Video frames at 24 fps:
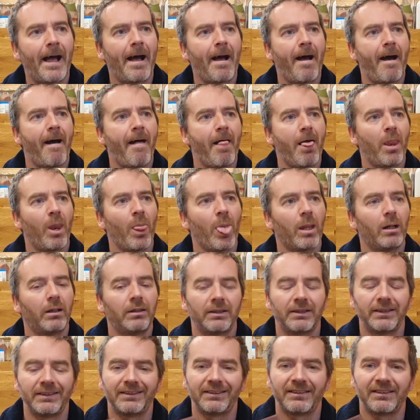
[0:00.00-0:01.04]

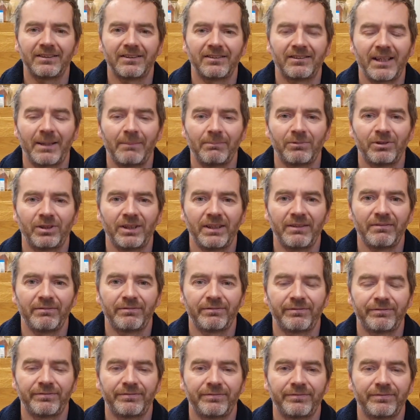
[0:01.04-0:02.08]
a
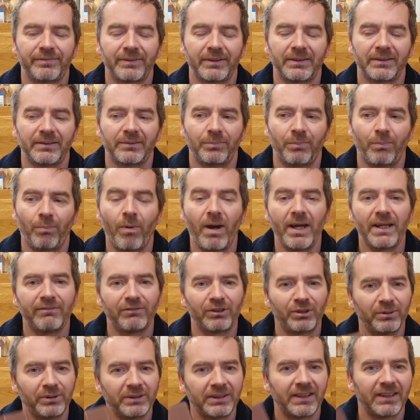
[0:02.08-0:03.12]
deceptive way
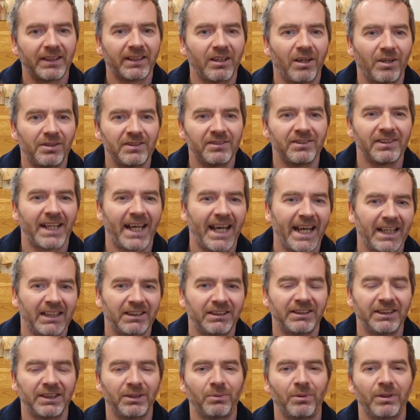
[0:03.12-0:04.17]
of doing it. The card isn't
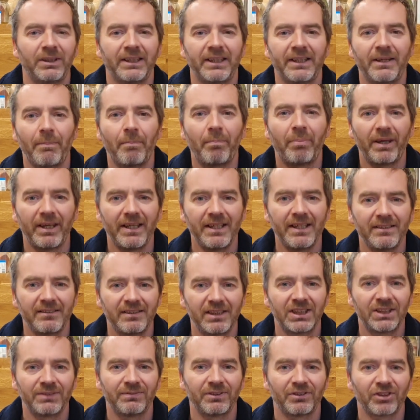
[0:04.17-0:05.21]
actually in the wallet. It
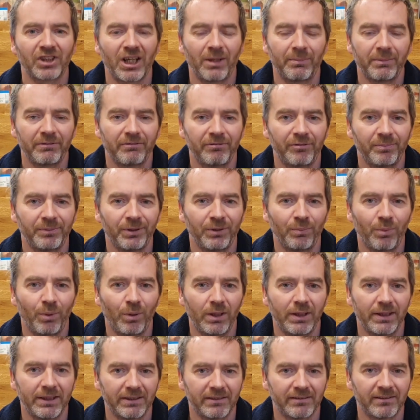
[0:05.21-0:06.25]
appears as if it's coming from your
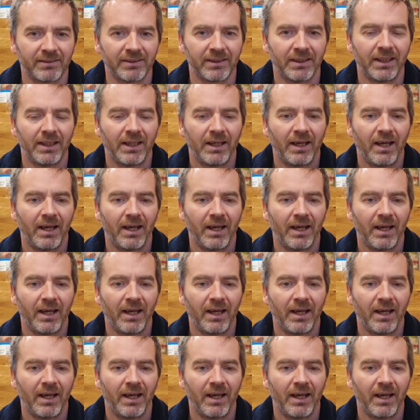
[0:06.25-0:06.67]
wallet.